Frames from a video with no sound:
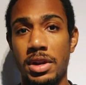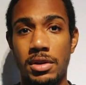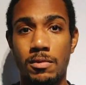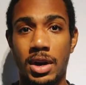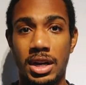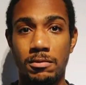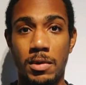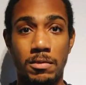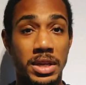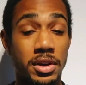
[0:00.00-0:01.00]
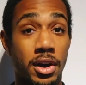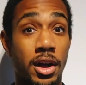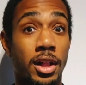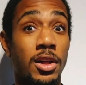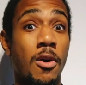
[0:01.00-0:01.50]
don't want what we
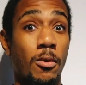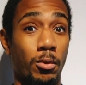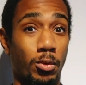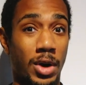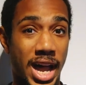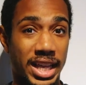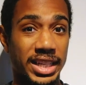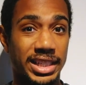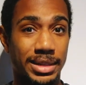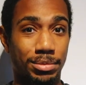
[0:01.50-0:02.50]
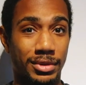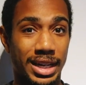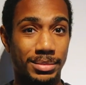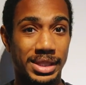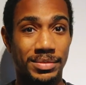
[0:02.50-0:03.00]
call rocket ship
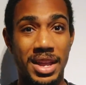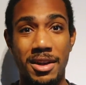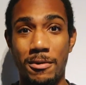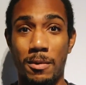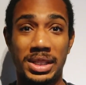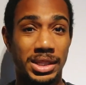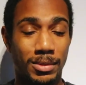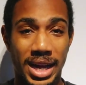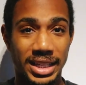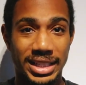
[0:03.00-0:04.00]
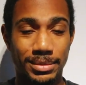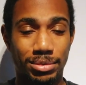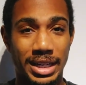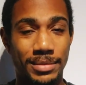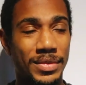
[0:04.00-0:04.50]
reps. What's a rocket ship
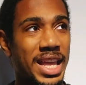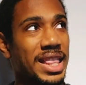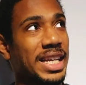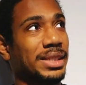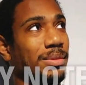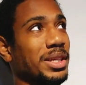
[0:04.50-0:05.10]
rep? That's where